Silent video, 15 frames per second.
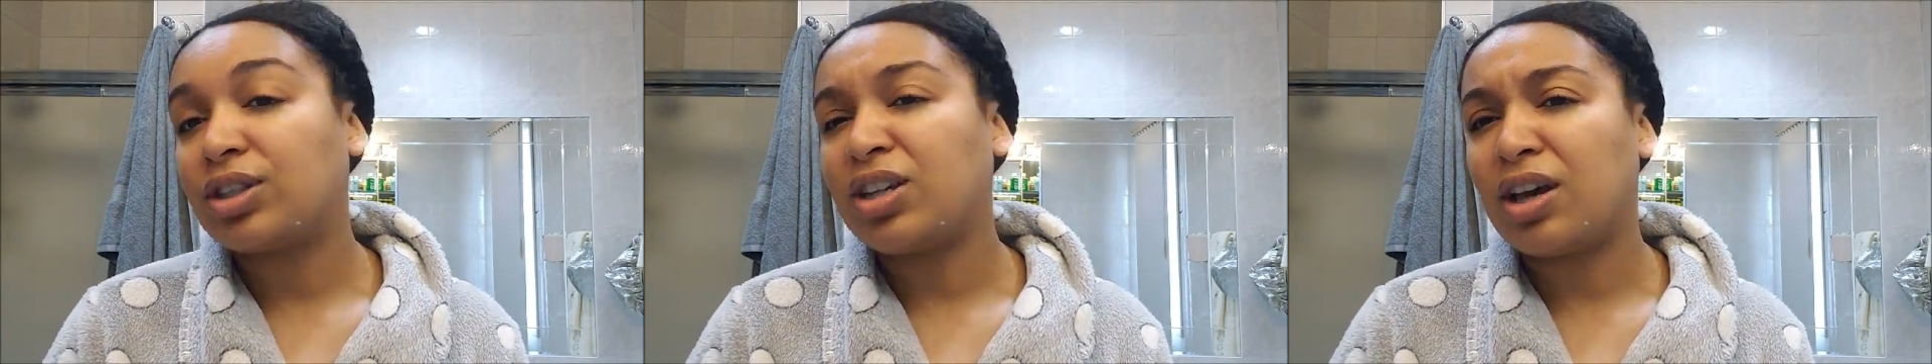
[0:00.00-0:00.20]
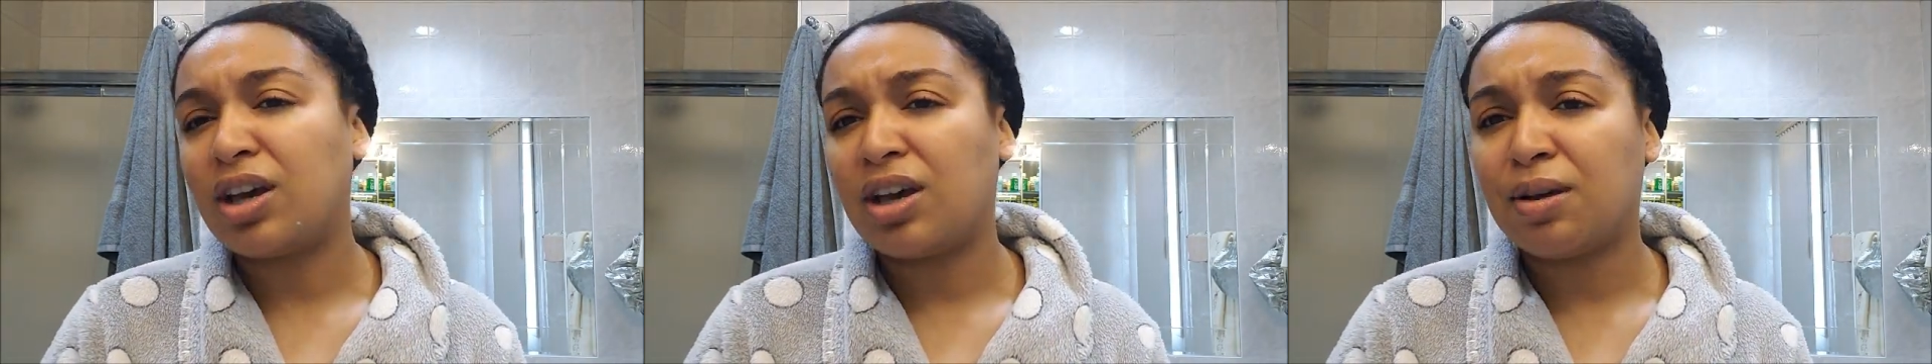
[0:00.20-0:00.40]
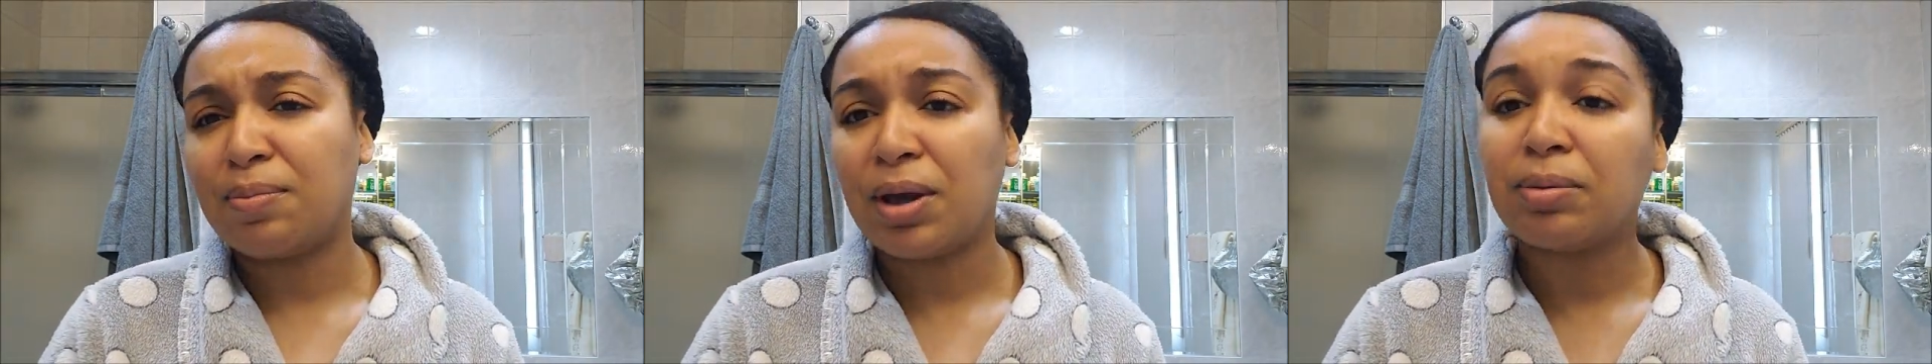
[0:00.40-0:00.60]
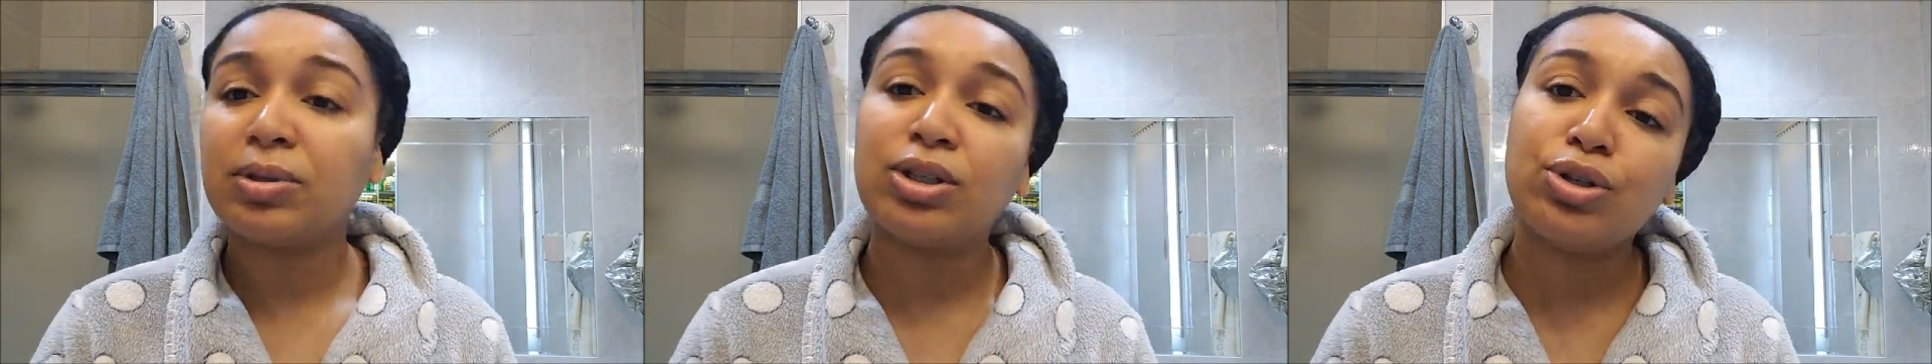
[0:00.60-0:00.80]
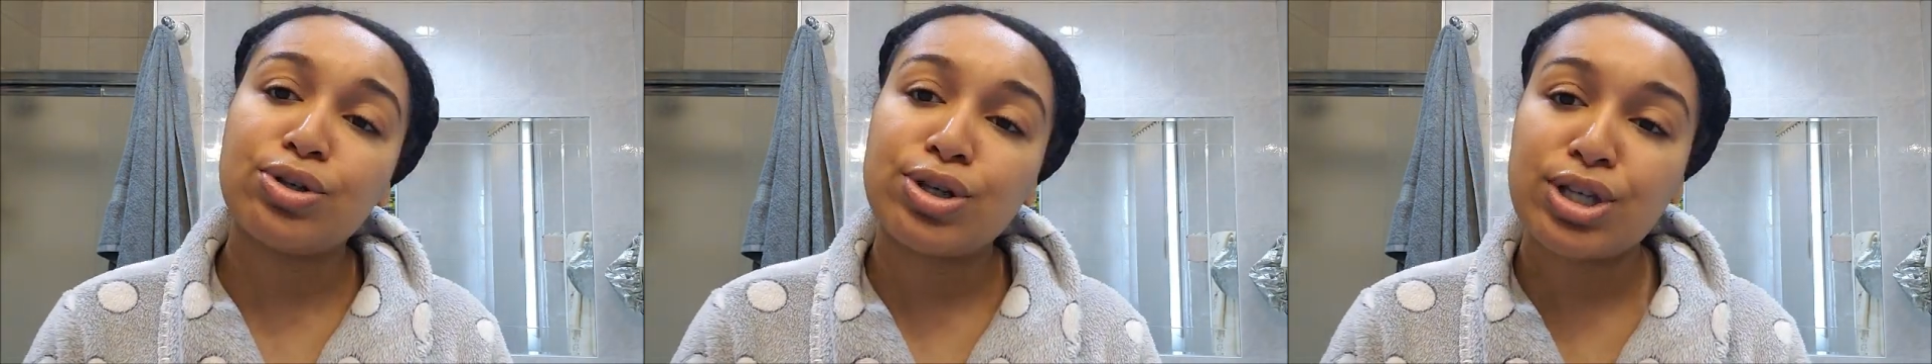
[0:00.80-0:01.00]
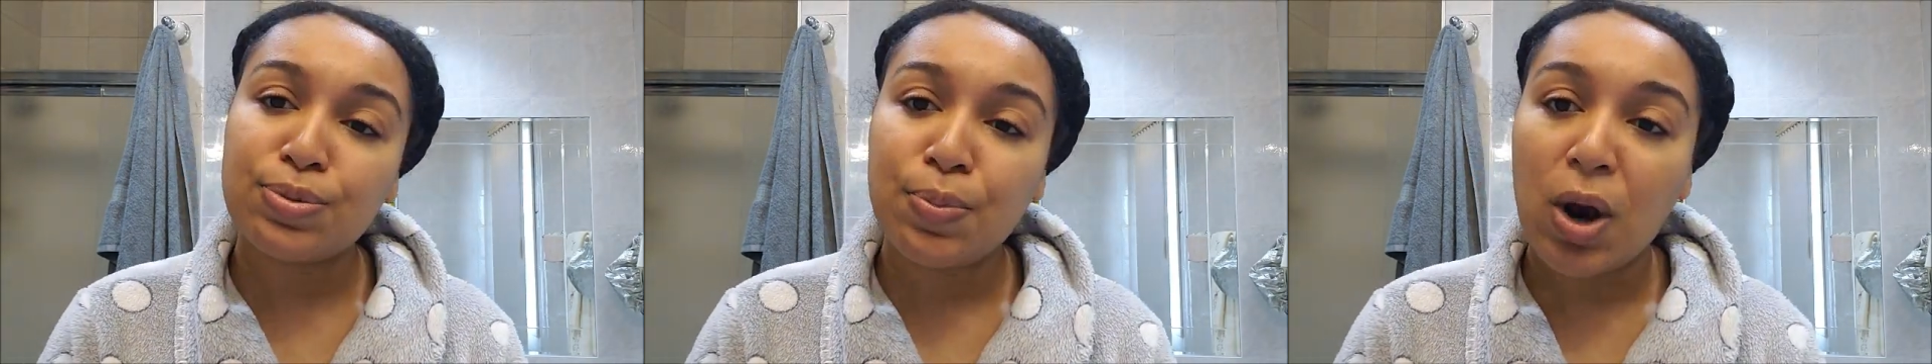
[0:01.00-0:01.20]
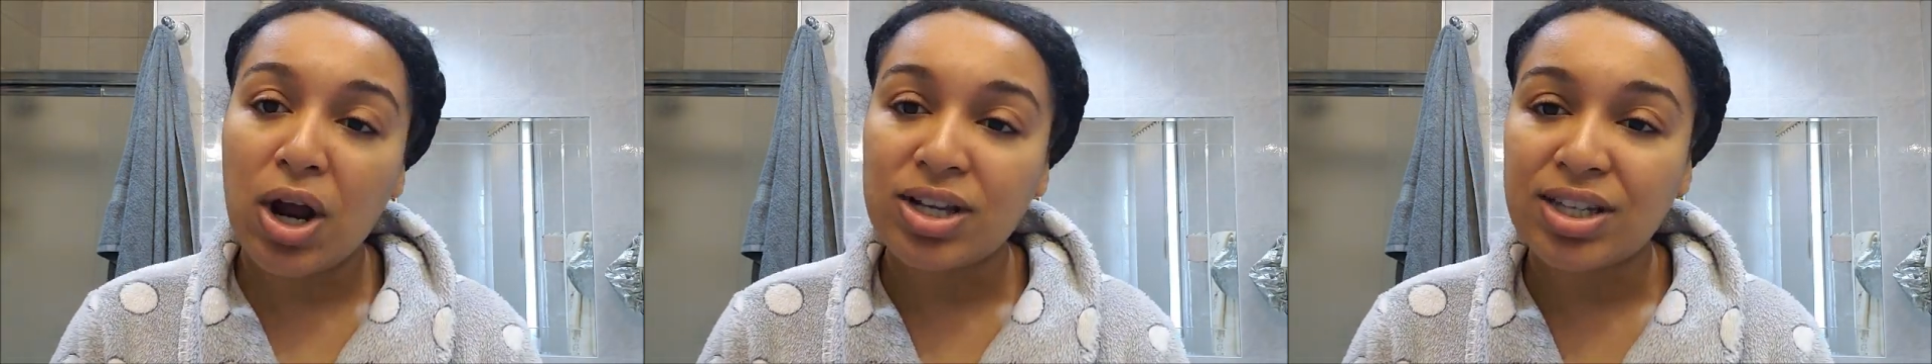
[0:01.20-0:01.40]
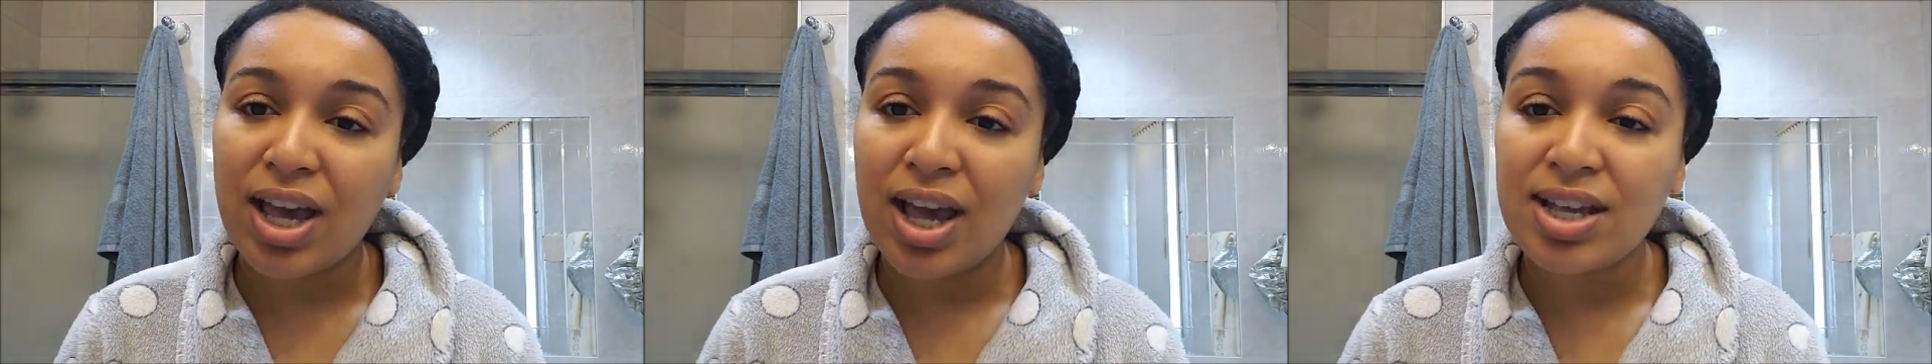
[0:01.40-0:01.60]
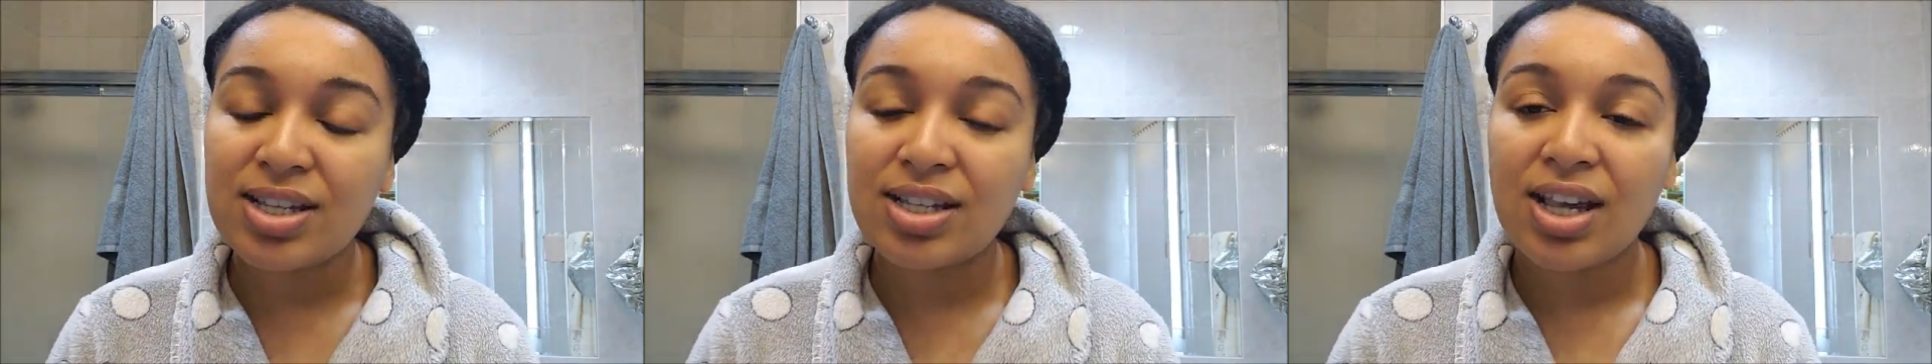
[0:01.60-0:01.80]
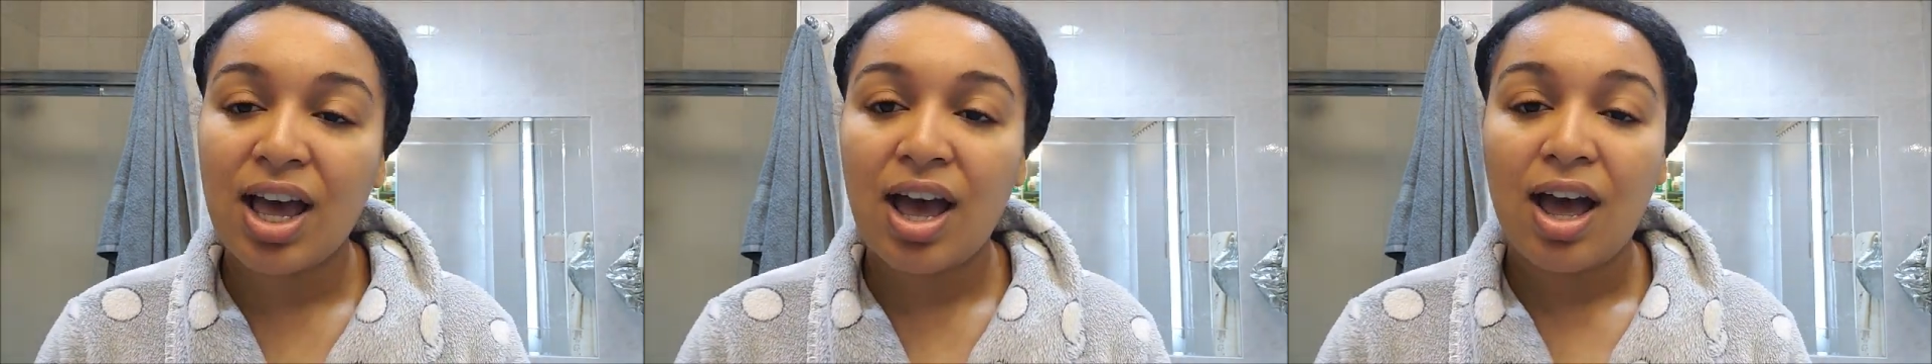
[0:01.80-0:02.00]
to be able to use this
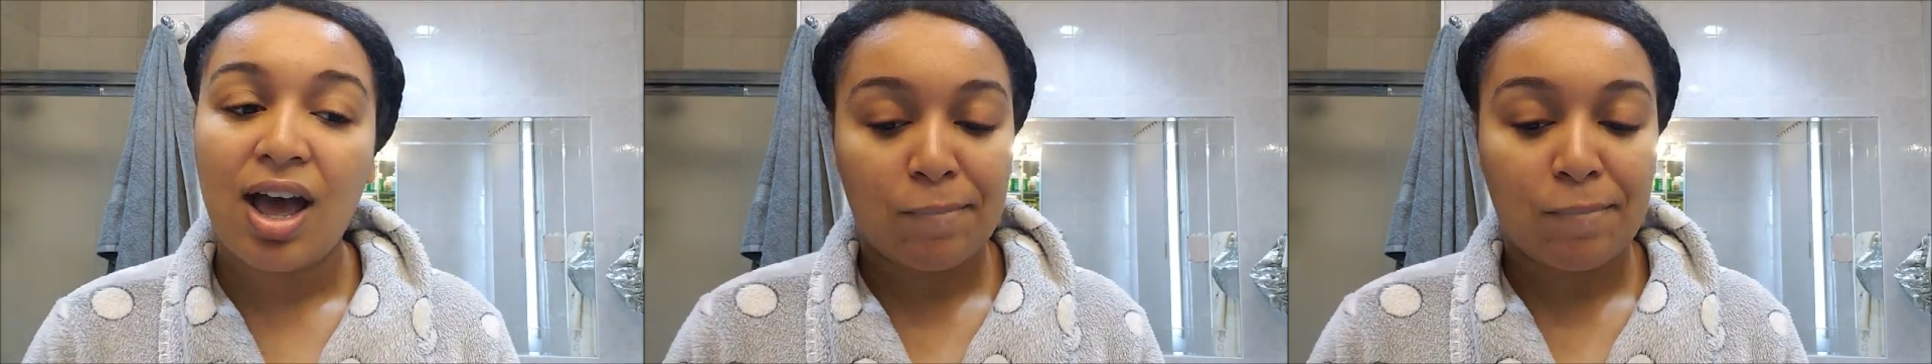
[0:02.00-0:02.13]
process.